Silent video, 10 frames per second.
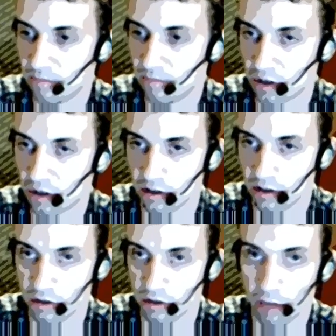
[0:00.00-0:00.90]
started to
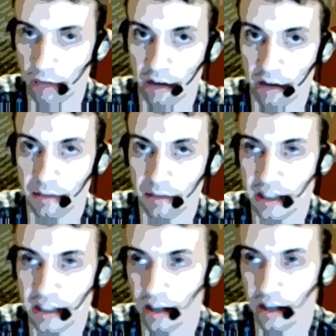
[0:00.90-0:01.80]
drop off. But they
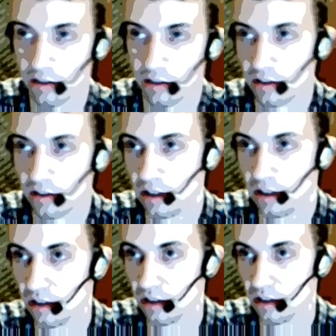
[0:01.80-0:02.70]
called
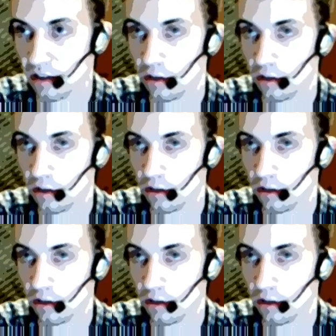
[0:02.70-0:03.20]
this